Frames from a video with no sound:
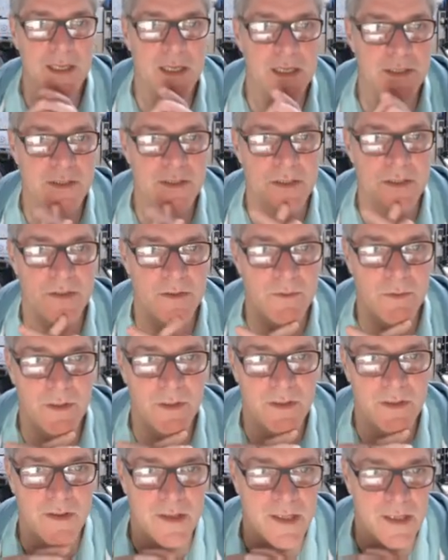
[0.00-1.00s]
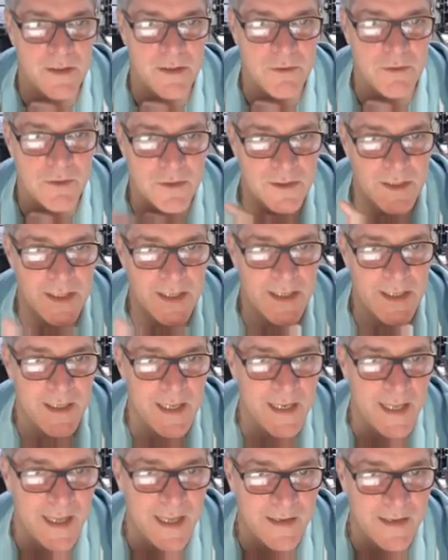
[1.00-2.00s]
is use one of the Crosslink
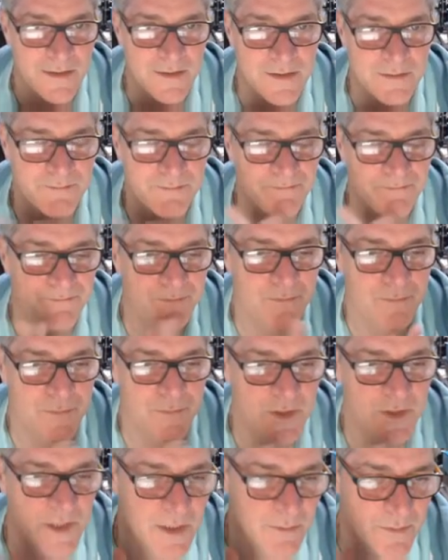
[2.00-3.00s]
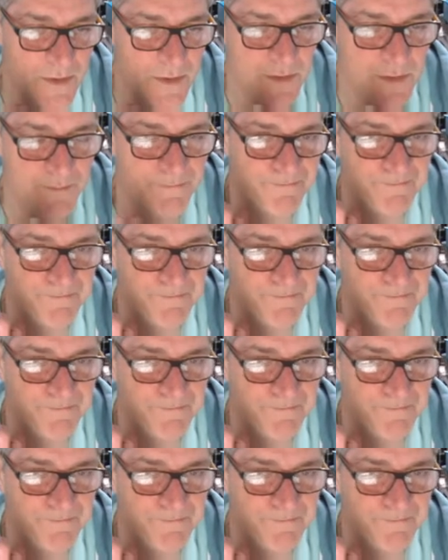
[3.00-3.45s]
NX chips.